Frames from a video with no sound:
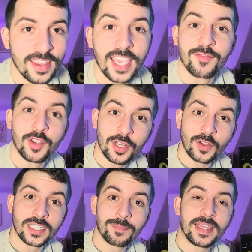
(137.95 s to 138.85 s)
If you know
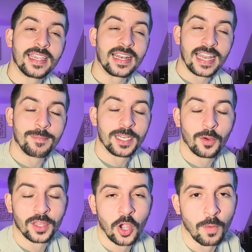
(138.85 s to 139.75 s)
something, let me know
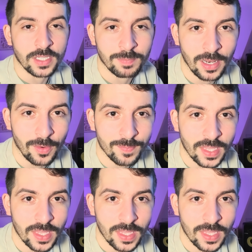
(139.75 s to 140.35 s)
in the comments below.